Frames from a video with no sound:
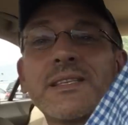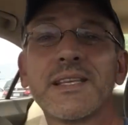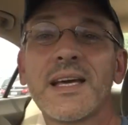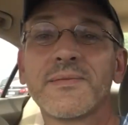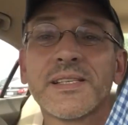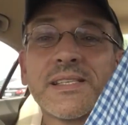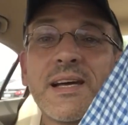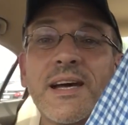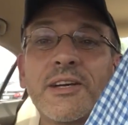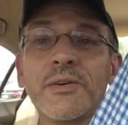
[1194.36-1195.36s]
this out of
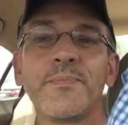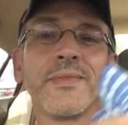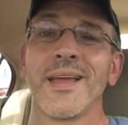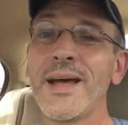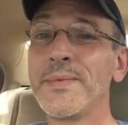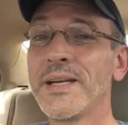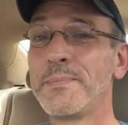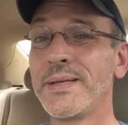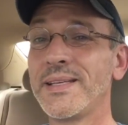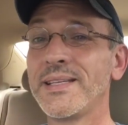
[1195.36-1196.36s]
style? I'm not a
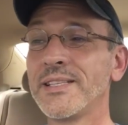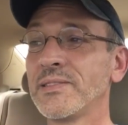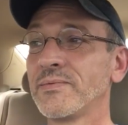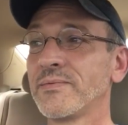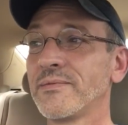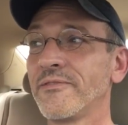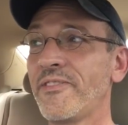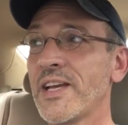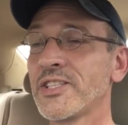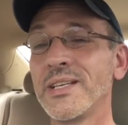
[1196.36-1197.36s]
big
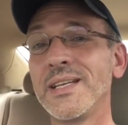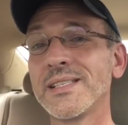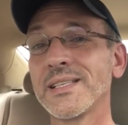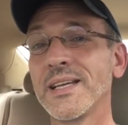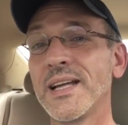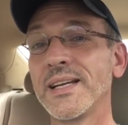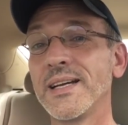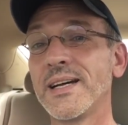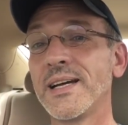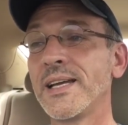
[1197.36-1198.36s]
fashionista kind of
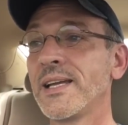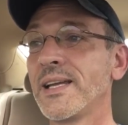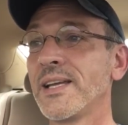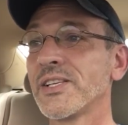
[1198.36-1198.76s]
guy,